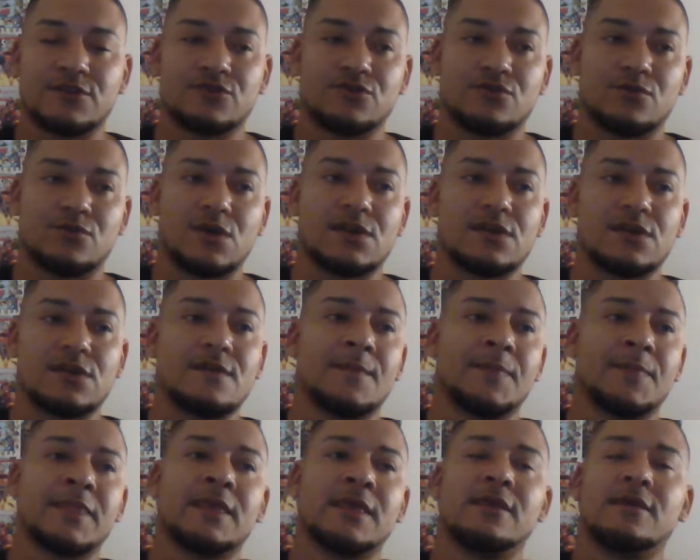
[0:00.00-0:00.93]
already.
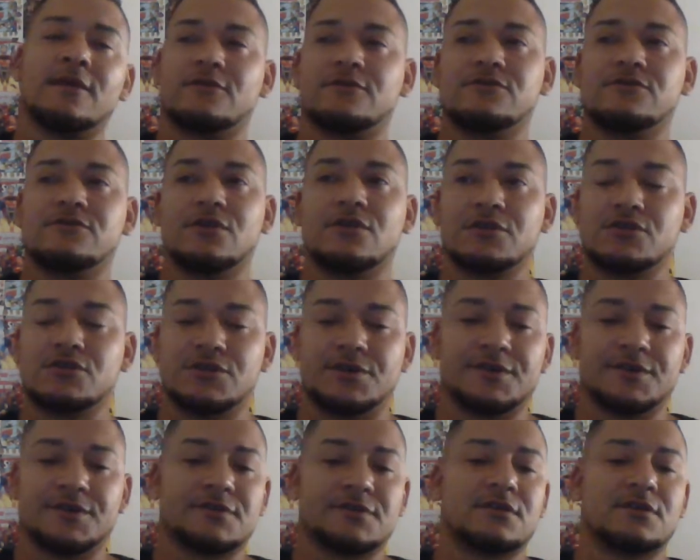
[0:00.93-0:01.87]
Young
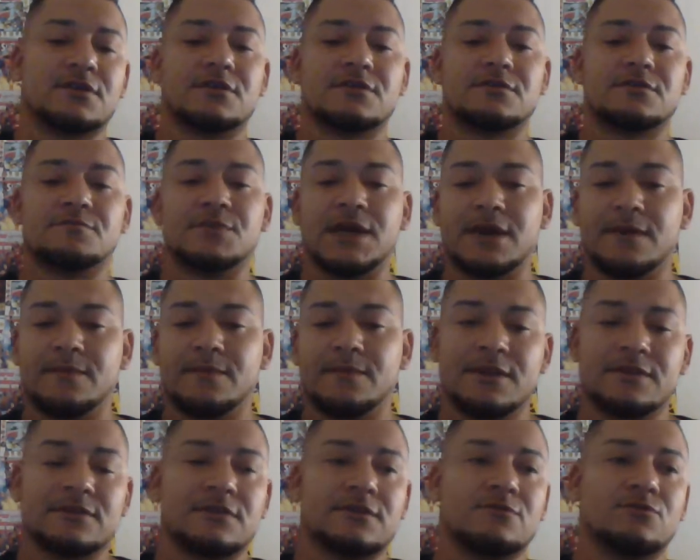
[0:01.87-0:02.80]
Justice,
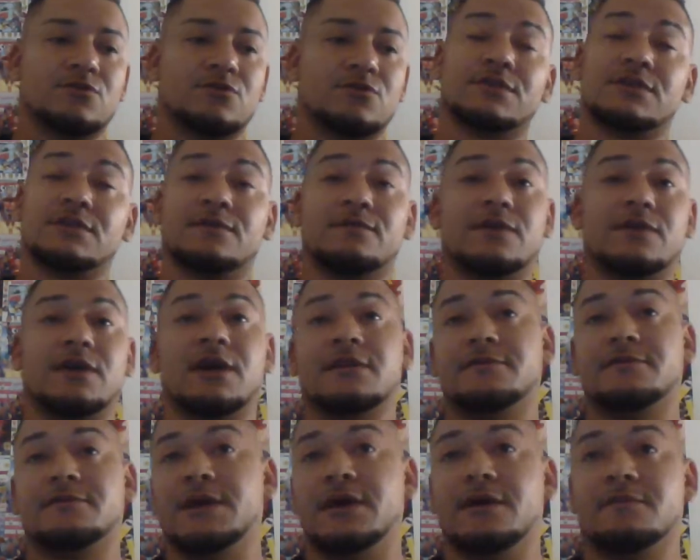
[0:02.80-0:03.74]
Batman, they never
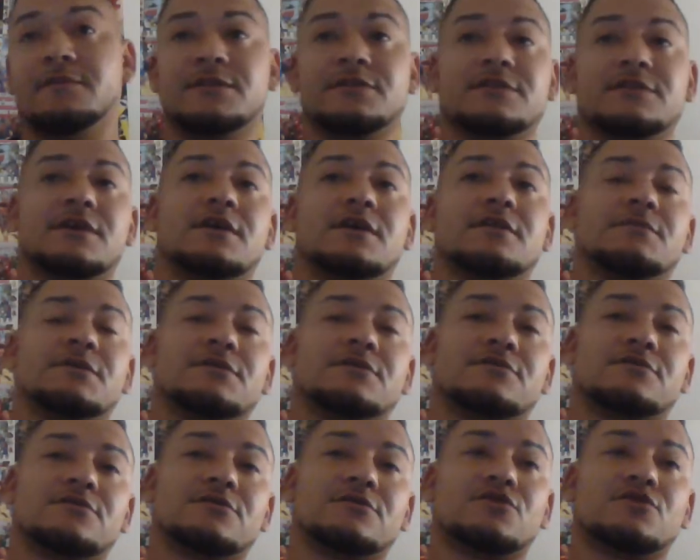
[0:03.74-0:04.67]
had Batman the animated
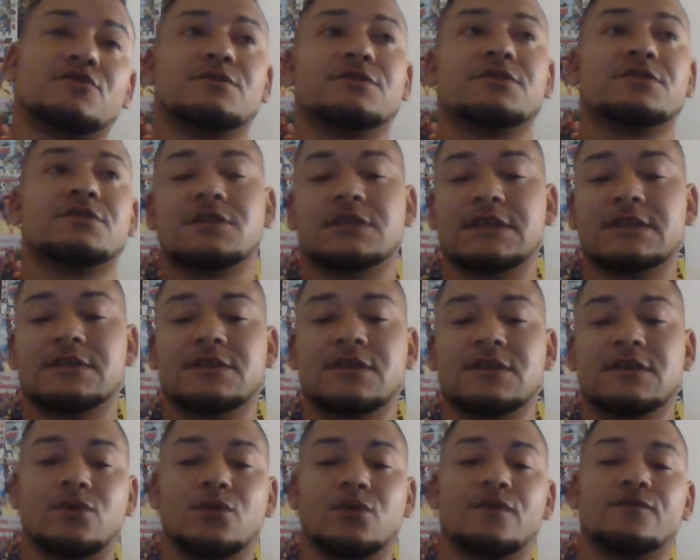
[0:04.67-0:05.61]
series, but they did
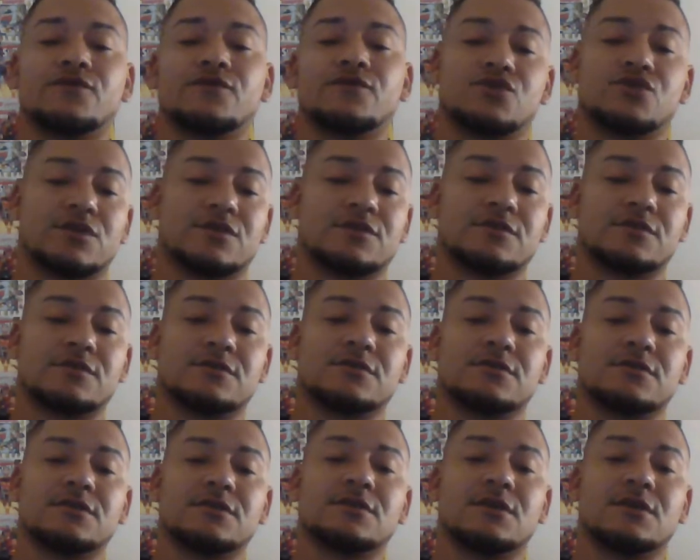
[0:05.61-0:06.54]
take off the Justice
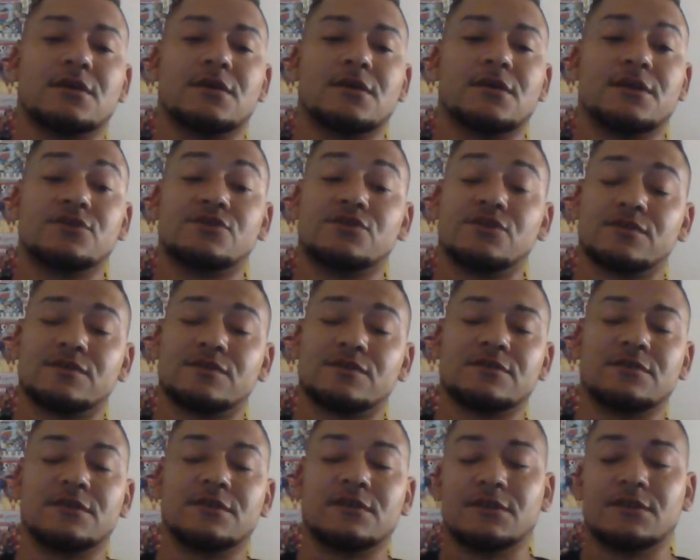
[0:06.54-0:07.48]
League and
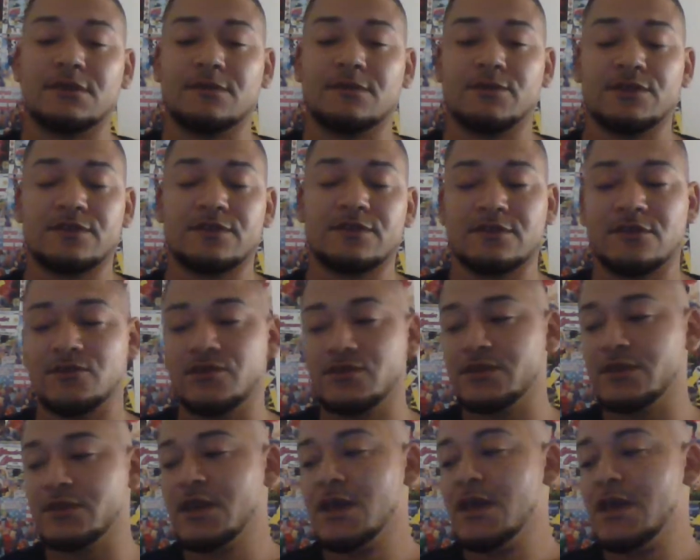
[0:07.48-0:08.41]
Justice League Unlimited
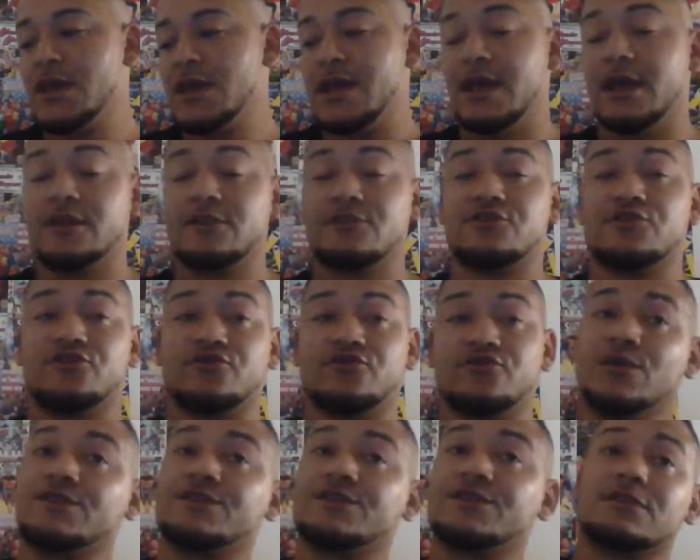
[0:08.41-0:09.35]
series. And just
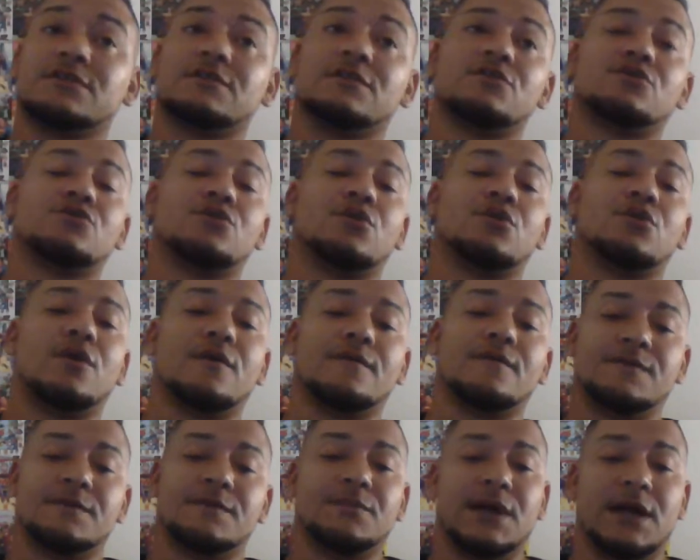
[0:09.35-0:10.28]
recently they took off
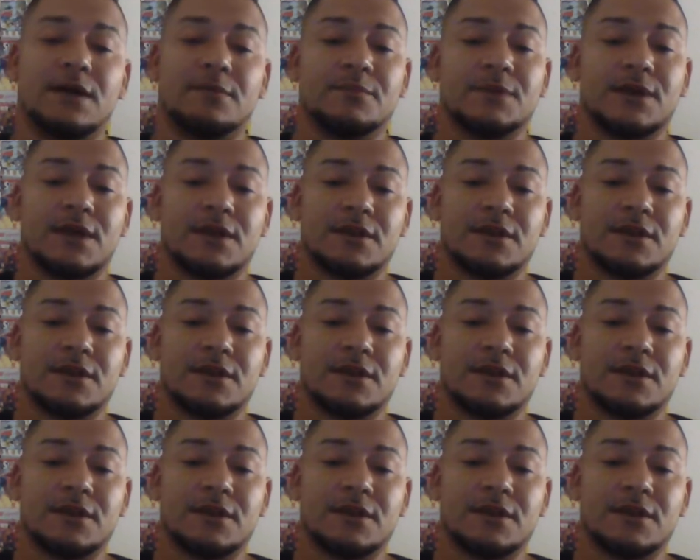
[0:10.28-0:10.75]
the Batman,